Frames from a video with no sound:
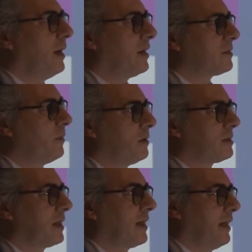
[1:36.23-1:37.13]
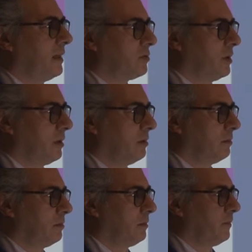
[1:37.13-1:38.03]
expel psychiatry.
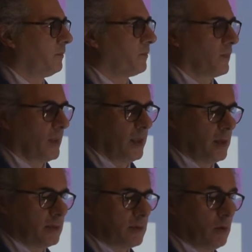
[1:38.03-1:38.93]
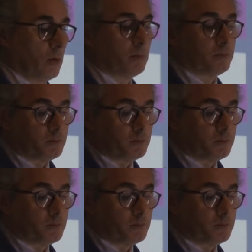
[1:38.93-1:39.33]
So,